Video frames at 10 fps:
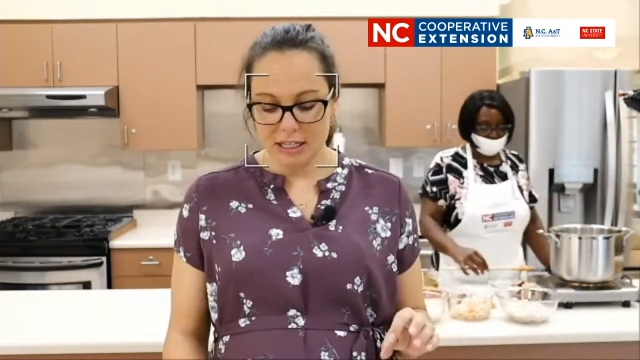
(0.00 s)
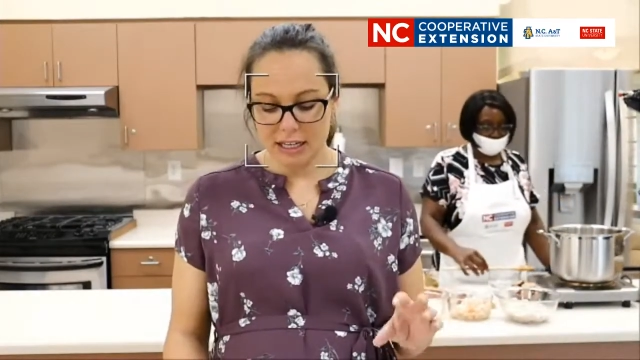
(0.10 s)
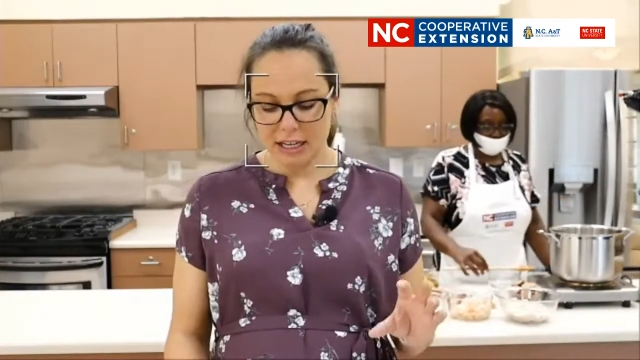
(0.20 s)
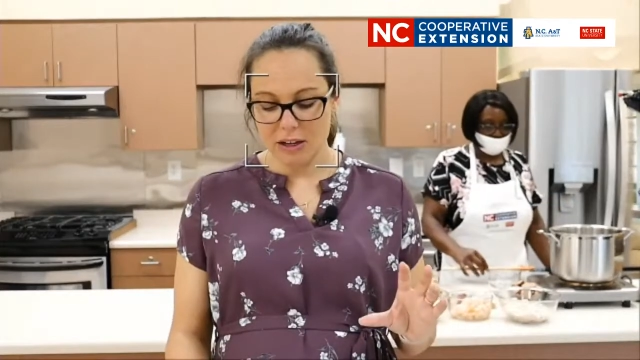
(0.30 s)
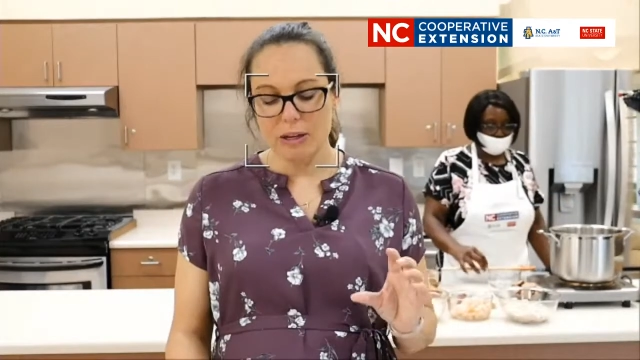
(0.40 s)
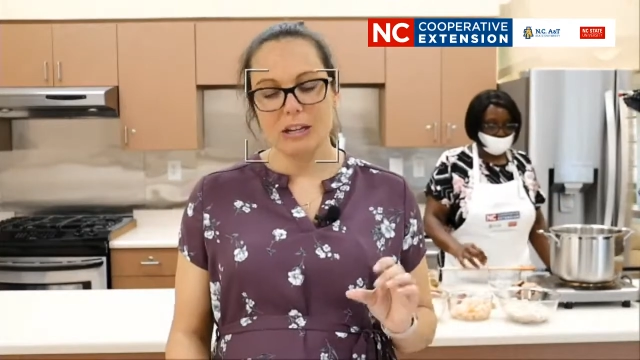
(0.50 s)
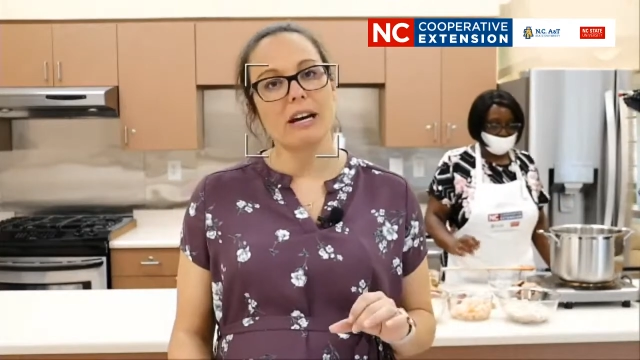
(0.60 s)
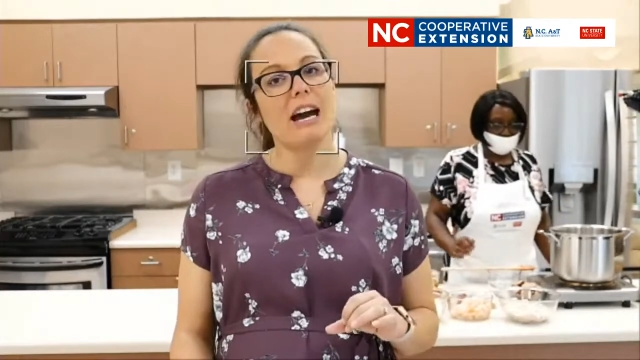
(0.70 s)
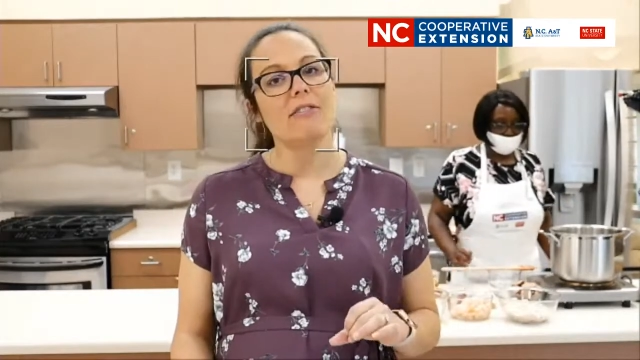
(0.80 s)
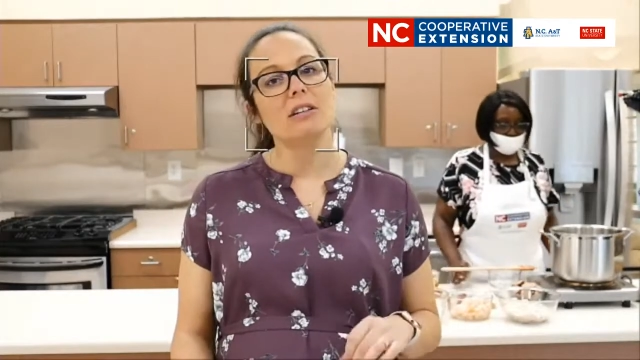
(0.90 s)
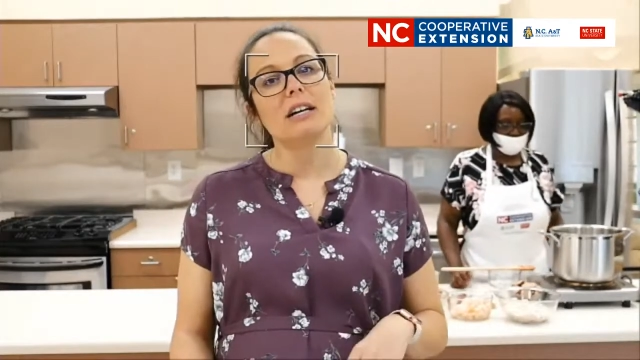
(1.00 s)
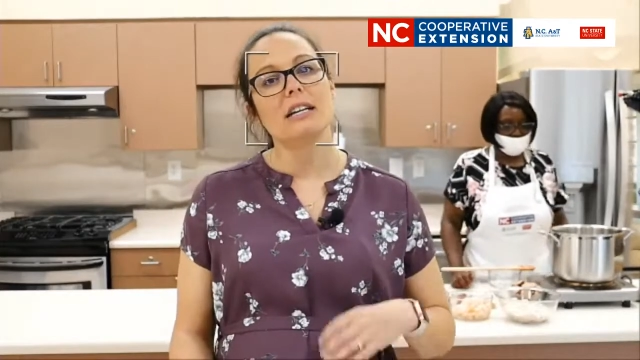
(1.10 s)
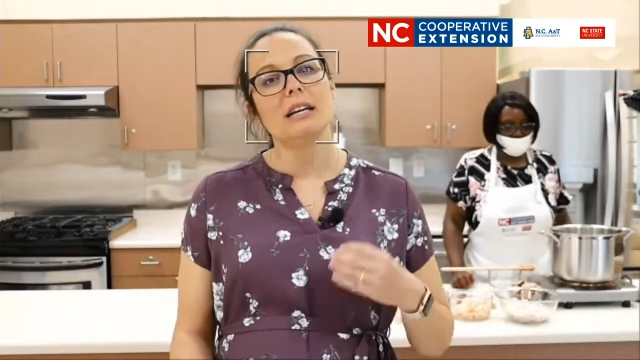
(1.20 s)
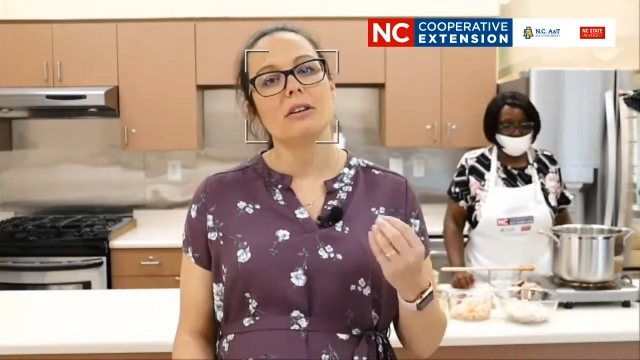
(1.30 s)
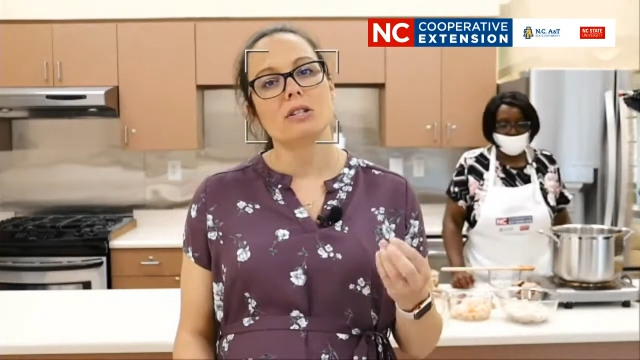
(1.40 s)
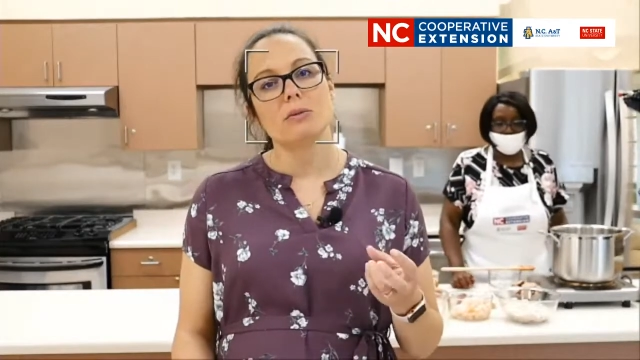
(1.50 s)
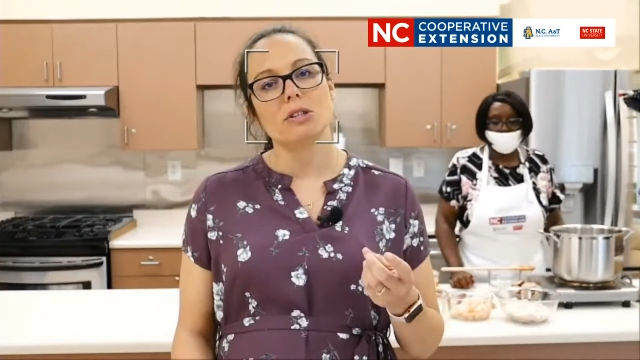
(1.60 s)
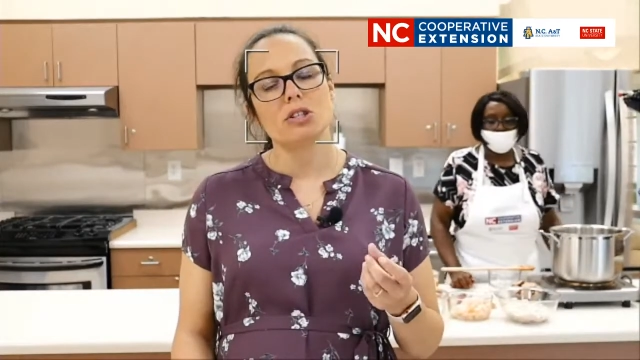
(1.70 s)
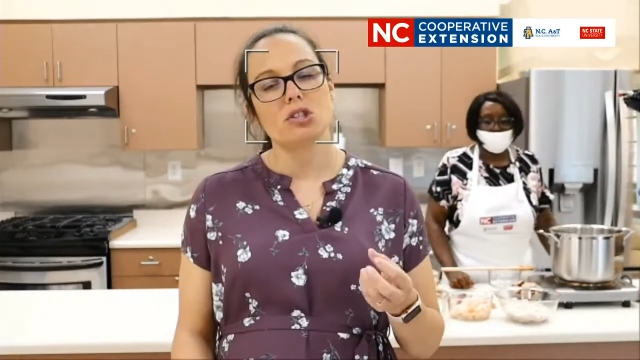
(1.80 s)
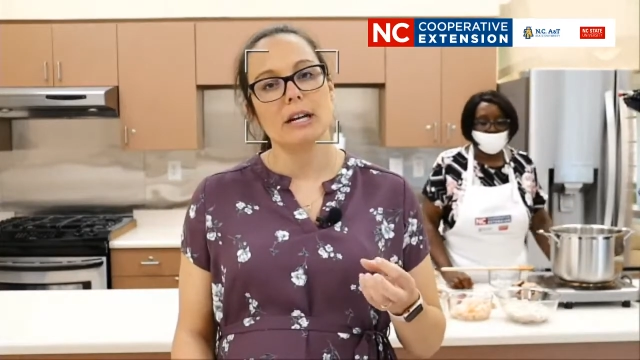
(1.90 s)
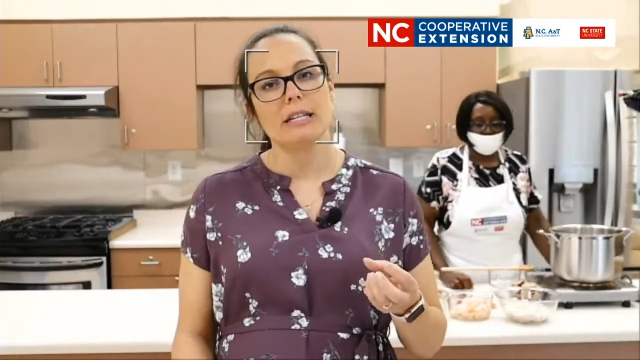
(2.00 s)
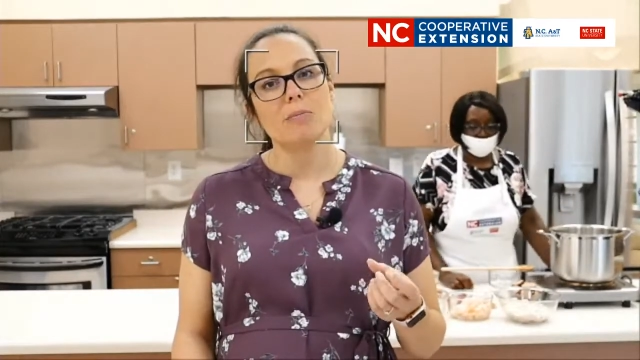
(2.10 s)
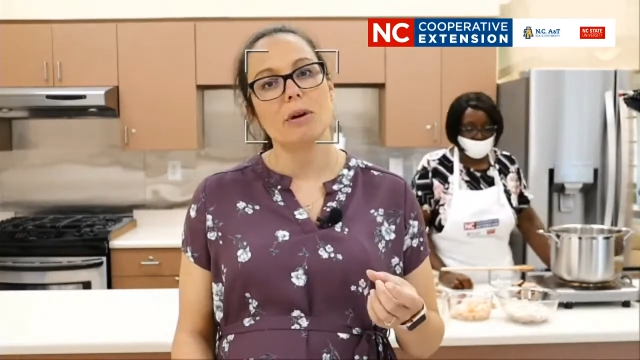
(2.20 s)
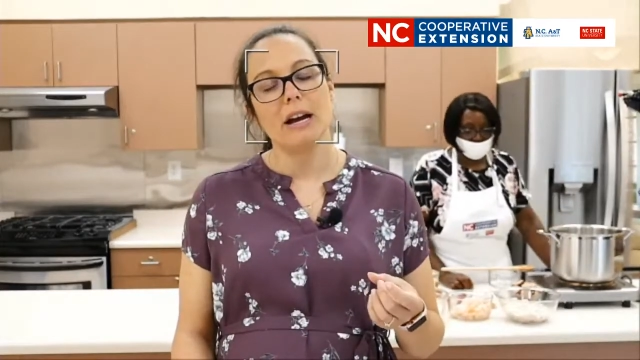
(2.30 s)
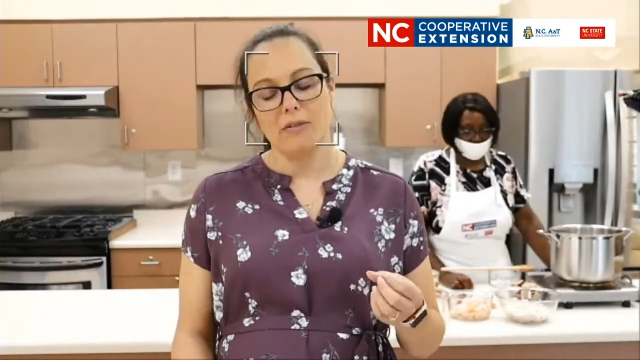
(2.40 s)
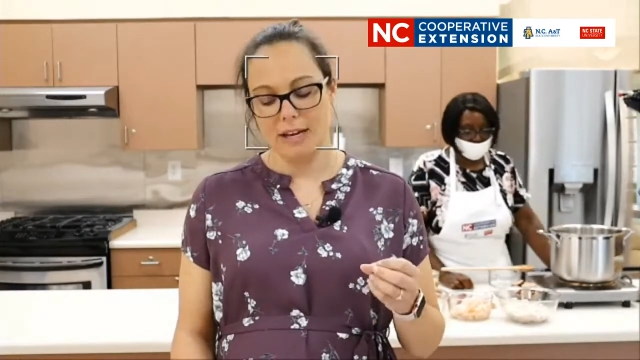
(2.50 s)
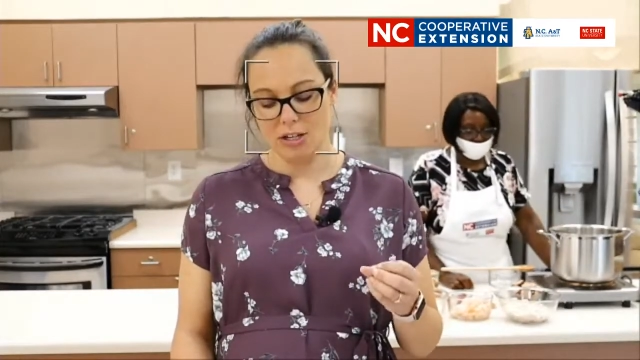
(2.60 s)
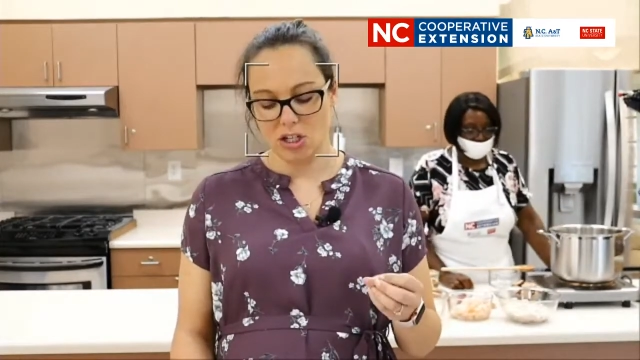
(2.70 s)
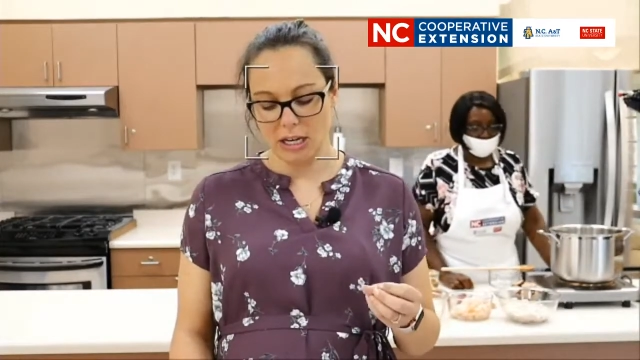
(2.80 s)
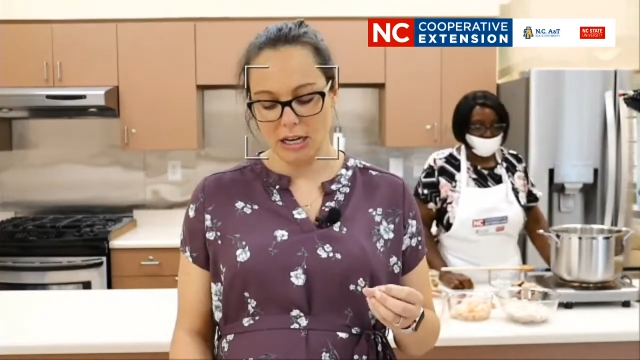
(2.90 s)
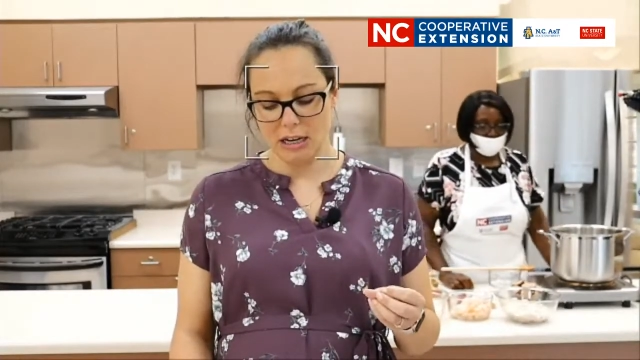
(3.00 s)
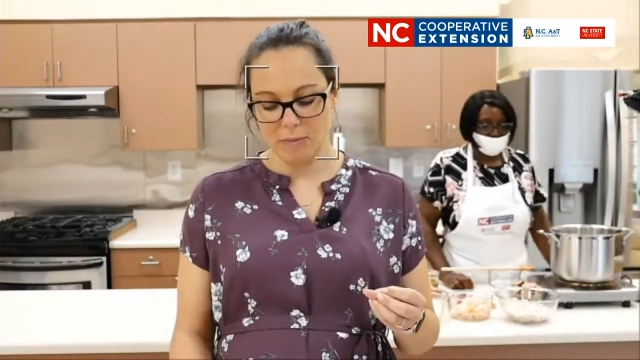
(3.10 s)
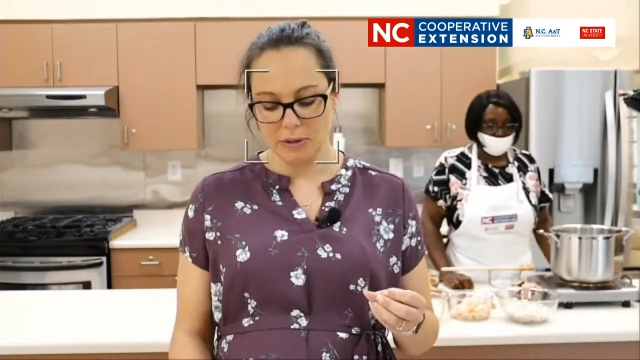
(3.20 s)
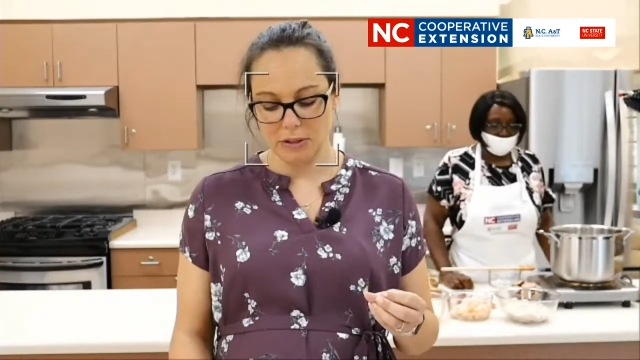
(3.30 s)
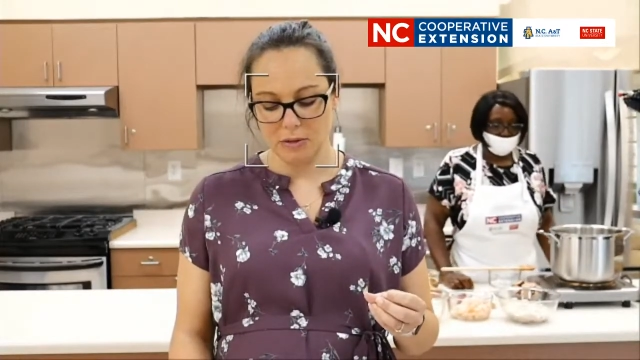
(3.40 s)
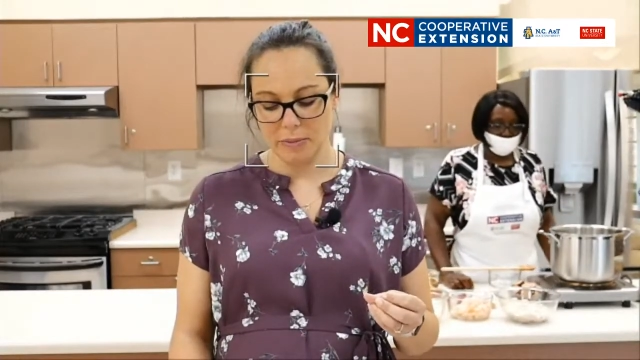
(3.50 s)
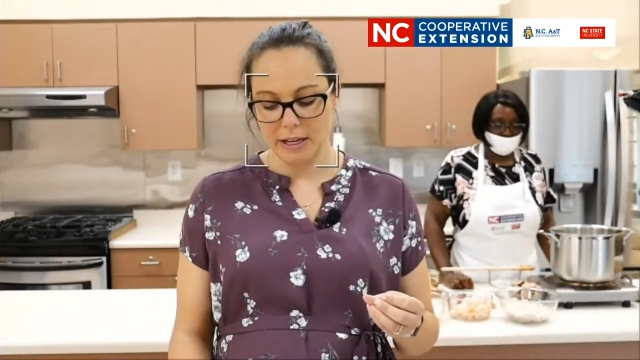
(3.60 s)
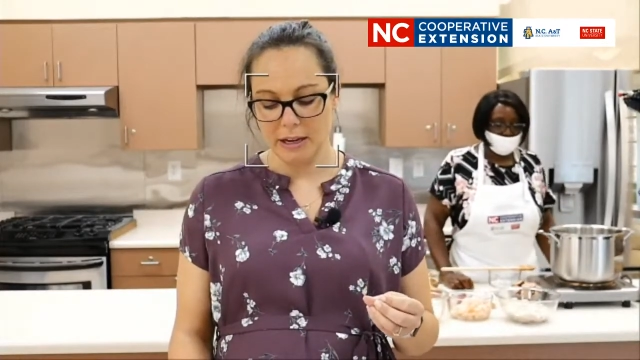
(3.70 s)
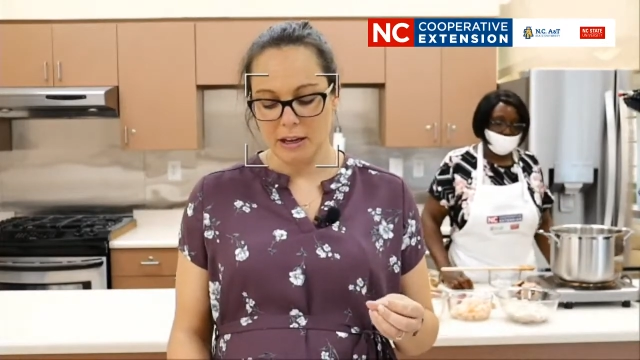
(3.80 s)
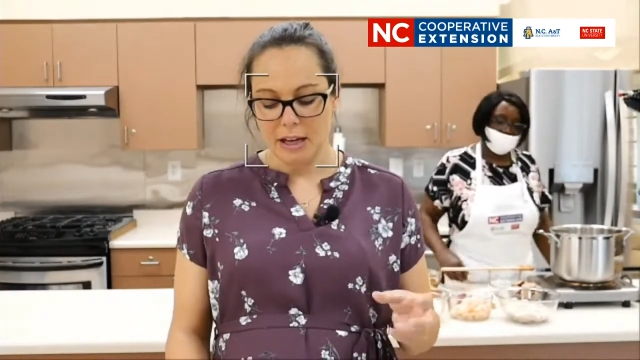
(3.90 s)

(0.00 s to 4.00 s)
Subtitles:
Again, we don't have a lot in here, so we're just trying to brown that chicken up a little bit.